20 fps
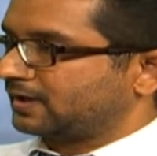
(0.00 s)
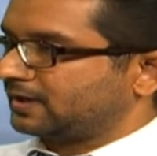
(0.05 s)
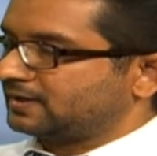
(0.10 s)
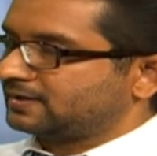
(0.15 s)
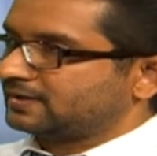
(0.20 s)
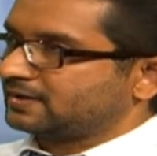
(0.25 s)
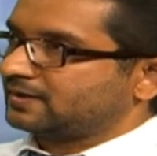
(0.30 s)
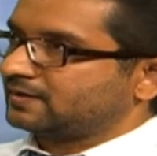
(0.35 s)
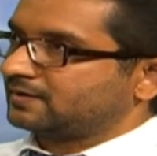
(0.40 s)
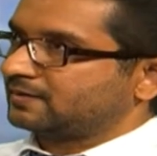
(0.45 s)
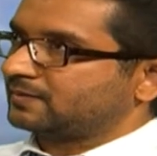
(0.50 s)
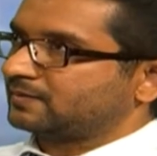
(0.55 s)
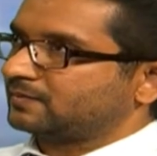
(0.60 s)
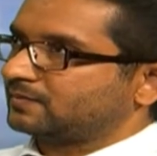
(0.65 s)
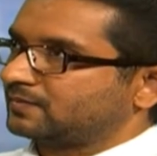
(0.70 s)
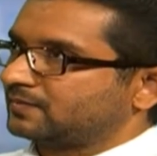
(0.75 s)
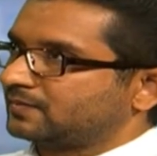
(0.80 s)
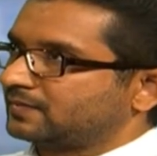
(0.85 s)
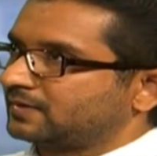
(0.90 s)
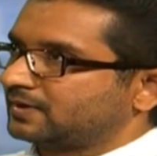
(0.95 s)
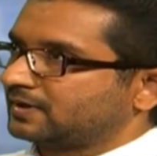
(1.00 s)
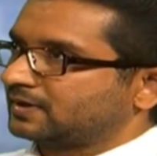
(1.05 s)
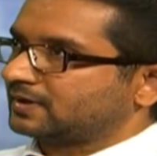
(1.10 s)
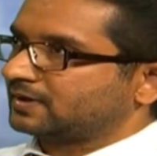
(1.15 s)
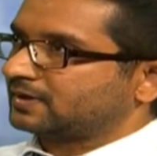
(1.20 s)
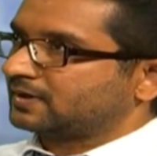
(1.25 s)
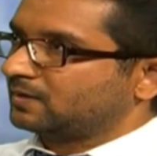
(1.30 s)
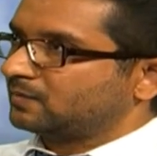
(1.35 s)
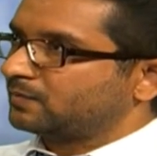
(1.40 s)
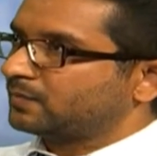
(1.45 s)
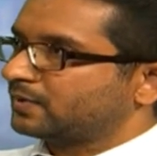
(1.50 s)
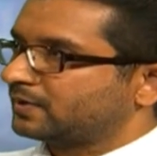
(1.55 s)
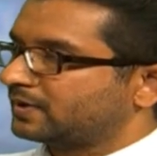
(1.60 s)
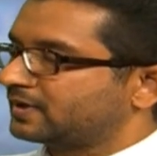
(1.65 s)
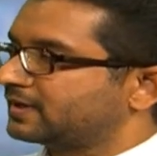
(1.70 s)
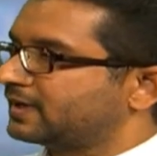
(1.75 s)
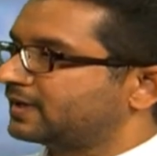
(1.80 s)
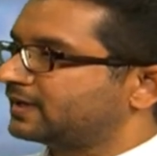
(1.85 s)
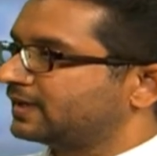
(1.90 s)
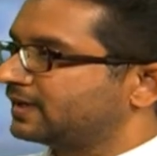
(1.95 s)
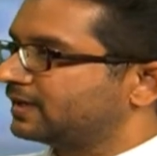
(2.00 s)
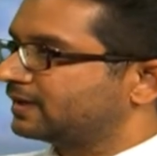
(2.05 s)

is a component that